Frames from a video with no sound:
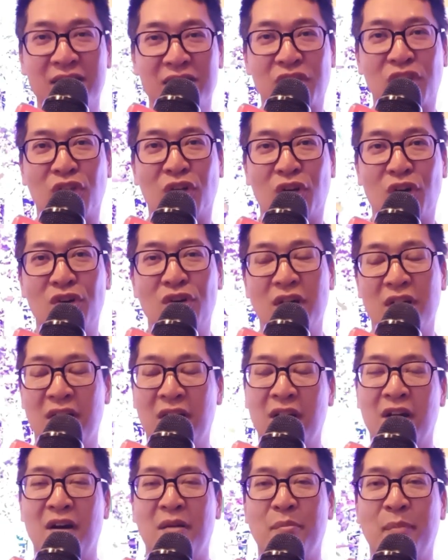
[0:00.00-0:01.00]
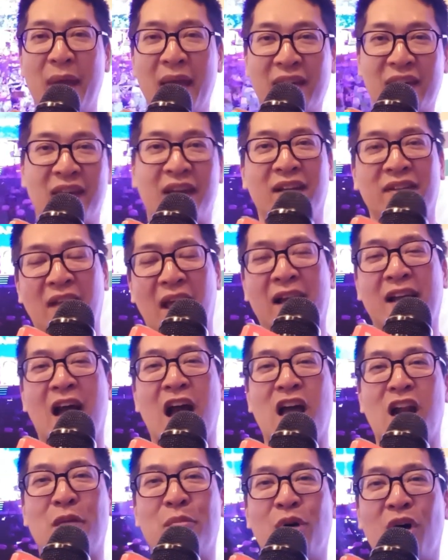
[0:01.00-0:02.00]
So making that
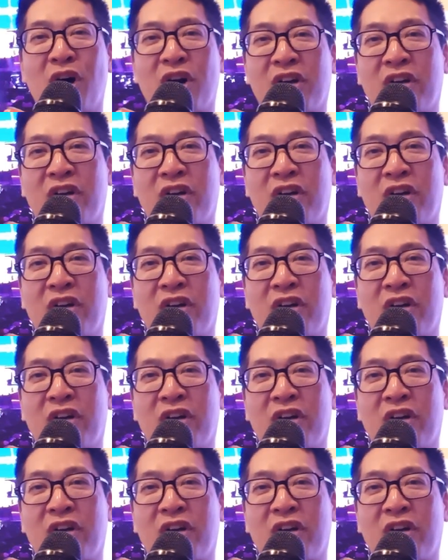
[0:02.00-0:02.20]
kind of a